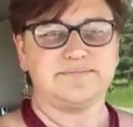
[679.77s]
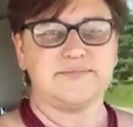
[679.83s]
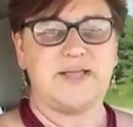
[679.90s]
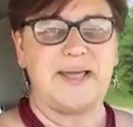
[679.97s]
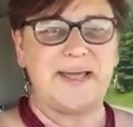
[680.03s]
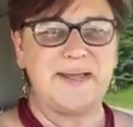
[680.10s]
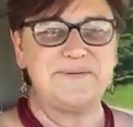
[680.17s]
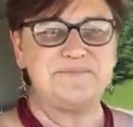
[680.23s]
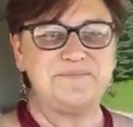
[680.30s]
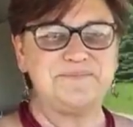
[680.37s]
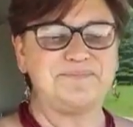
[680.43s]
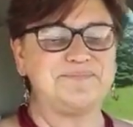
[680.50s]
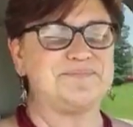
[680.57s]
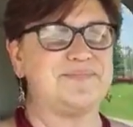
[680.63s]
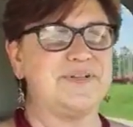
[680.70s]
Okay?
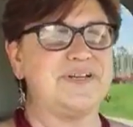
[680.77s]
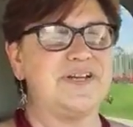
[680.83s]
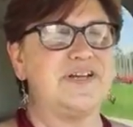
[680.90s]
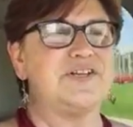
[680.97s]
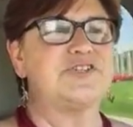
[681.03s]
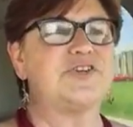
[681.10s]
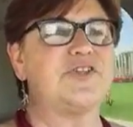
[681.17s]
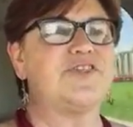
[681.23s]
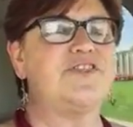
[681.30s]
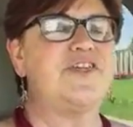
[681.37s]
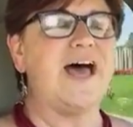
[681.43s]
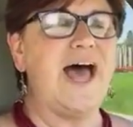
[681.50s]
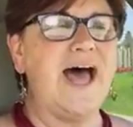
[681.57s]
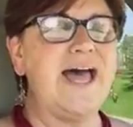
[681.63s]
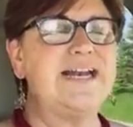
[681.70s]
So
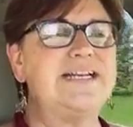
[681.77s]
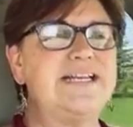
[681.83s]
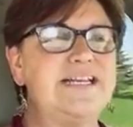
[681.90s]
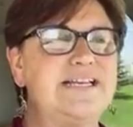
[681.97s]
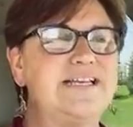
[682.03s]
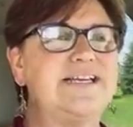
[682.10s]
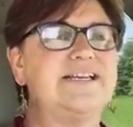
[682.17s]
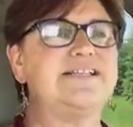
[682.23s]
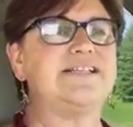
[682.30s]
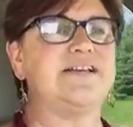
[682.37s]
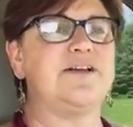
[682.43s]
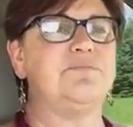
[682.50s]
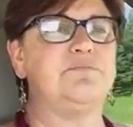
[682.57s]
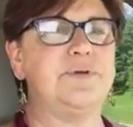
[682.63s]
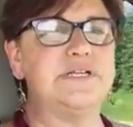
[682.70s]
that is
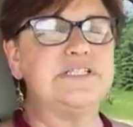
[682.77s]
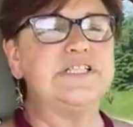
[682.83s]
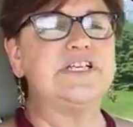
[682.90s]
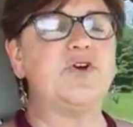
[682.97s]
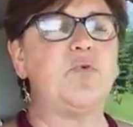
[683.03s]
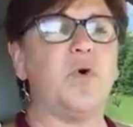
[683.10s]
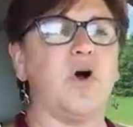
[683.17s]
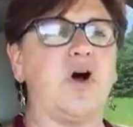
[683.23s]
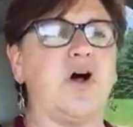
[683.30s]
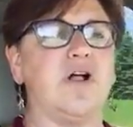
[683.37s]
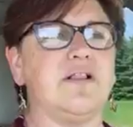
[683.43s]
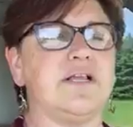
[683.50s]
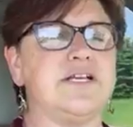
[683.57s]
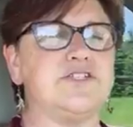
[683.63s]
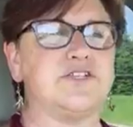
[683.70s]
building a
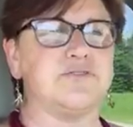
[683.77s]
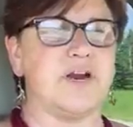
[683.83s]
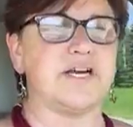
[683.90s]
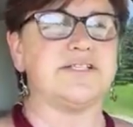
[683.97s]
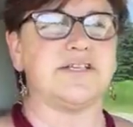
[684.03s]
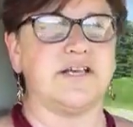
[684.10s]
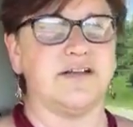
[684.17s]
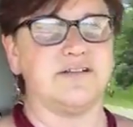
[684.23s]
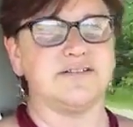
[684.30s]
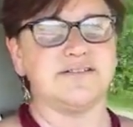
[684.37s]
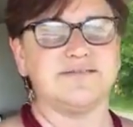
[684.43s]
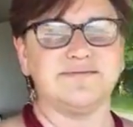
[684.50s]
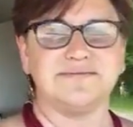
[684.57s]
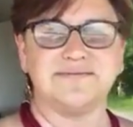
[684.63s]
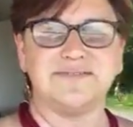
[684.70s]
wall in direct
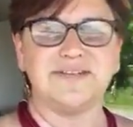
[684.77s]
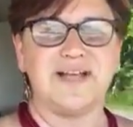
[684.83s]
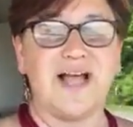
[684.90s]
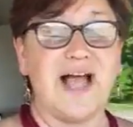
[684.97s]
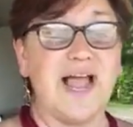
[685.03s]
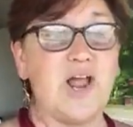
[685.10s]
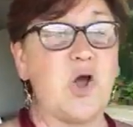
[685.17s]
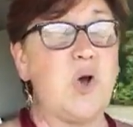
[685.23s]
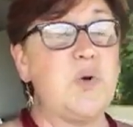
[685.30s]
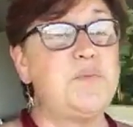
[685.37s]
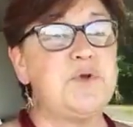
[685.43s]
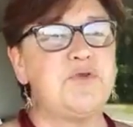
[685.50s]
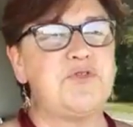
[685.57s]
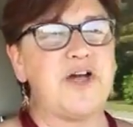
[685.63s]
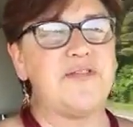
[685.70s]
sales. I
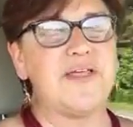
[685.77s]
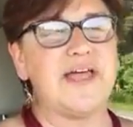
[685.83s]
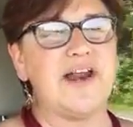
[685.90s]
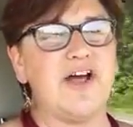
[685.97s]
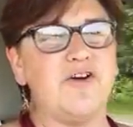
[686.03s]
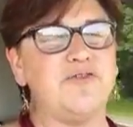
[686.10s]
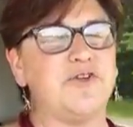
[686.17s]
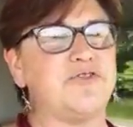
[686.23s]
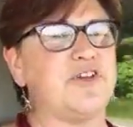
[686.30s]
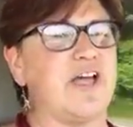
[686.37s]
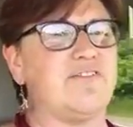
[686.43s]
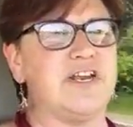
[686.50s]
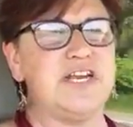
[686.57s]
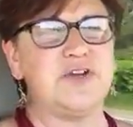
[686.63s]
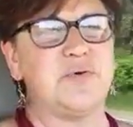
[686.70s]
hope you found that helpful. If you
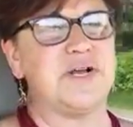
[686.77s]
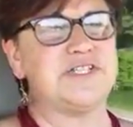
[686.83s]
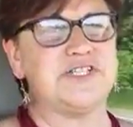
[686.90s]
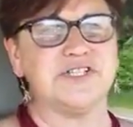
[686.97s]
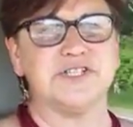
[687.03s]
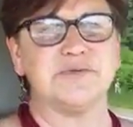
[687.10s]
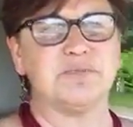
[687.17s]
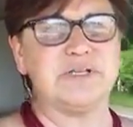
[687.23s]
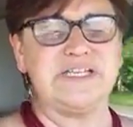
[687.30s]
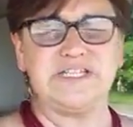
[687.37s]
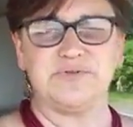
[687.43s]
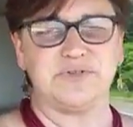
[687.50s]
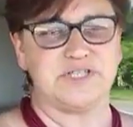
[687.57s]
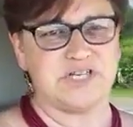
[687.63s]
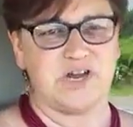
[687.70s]
have any questions,
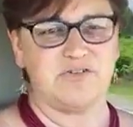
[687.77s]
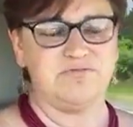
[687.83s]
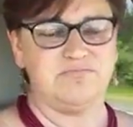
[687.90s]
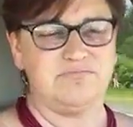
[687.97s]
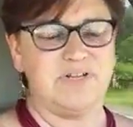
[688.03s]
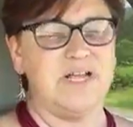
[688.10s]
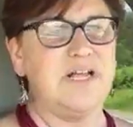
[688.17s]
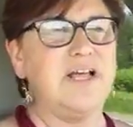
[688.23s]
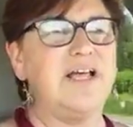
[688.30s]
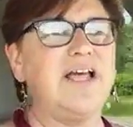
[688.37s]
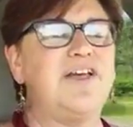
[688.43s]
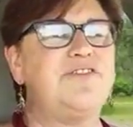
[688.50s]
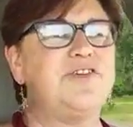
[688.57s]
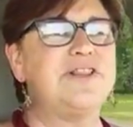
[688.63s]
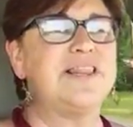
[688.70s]
please reach out.
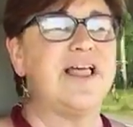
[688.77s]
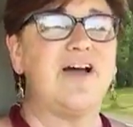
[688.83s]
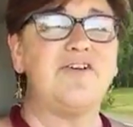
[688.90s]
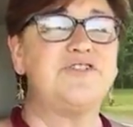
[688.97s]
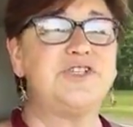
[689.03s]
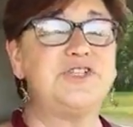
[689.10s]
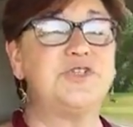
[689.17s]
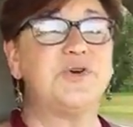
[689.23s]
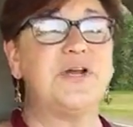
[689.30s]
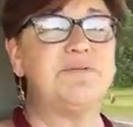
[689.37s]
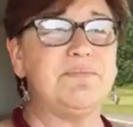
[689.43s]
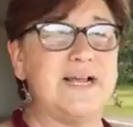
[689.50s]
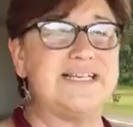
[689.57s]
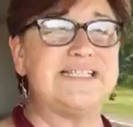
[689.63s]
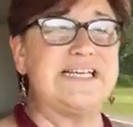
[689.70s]
If you'd love to
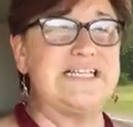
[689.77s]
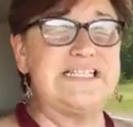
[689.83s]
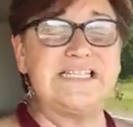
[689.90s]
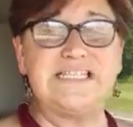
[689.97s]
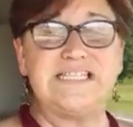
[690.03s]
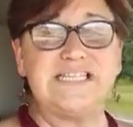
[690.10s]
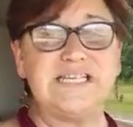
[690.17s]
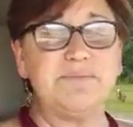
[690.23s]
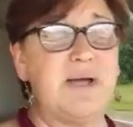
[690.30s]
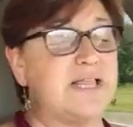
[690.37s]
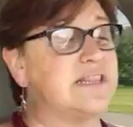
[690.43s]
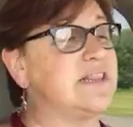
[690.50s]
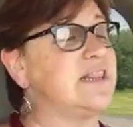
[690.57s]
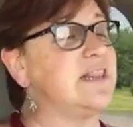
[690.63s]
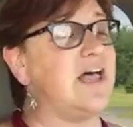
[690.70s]
join my Sensi team,
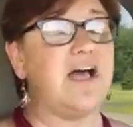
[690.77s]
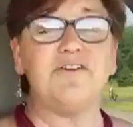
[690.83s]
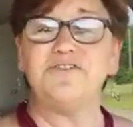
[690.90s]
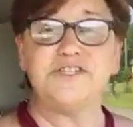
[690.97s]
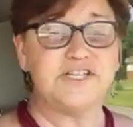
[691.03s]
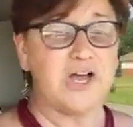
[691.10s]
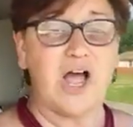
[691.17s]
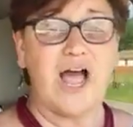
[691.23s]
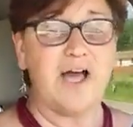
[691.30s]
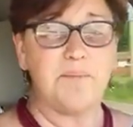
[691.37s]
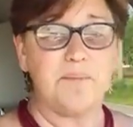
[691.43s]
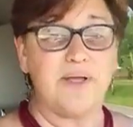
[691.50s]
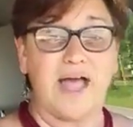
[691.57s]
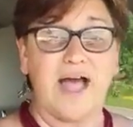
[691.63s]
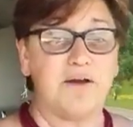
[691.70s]
I'd love to
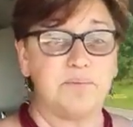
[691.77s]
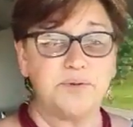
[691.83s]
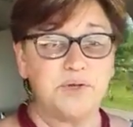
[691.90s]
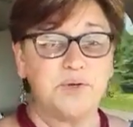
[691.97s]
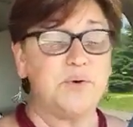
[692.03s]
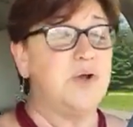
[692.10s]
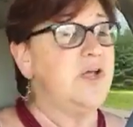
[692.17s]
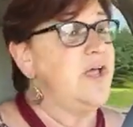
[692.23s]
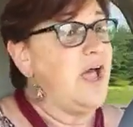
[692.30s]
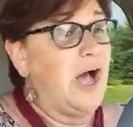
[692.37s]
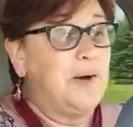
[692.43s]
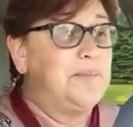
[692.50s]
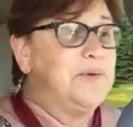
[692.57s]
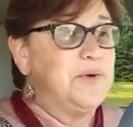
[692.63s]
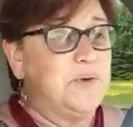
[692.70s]
help
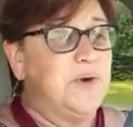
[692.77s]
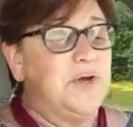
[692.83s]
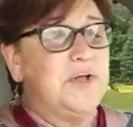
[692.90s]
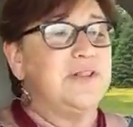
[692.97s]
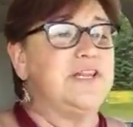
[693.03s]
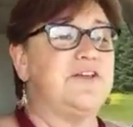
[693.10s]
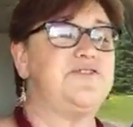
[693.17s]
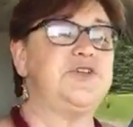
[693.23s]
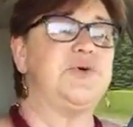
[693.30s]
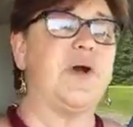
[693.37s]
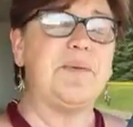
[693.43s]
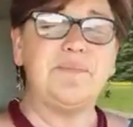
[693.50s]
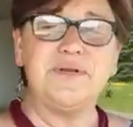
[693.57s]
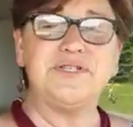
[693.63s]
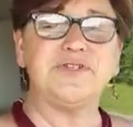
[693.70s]
you lift you
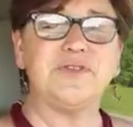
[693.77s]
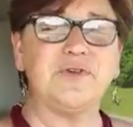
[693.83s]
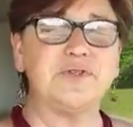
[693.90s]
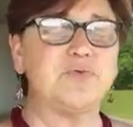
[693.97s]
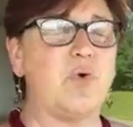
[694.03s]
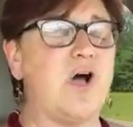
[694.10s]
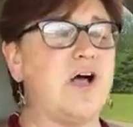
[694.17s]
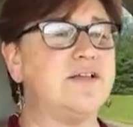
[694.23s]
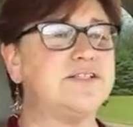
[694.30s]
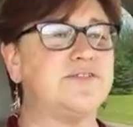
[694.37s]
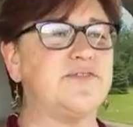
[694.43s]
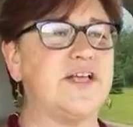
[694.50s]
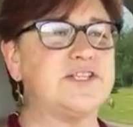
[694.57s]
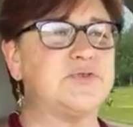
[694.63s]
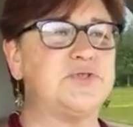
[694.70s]
up into those walls
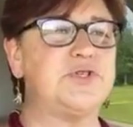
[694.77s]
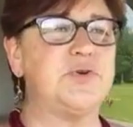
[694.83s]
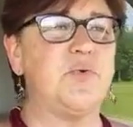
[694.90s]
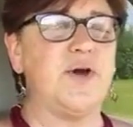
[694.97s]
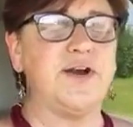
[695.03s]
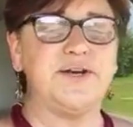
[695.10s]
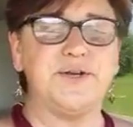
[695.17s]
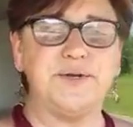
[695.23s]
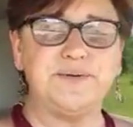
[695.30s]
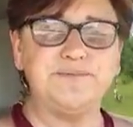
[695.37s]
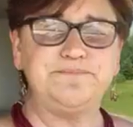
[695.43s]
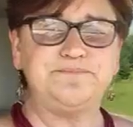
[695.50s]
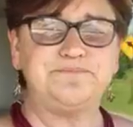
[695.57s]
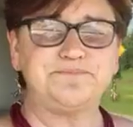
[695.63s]
if that's what you want to do.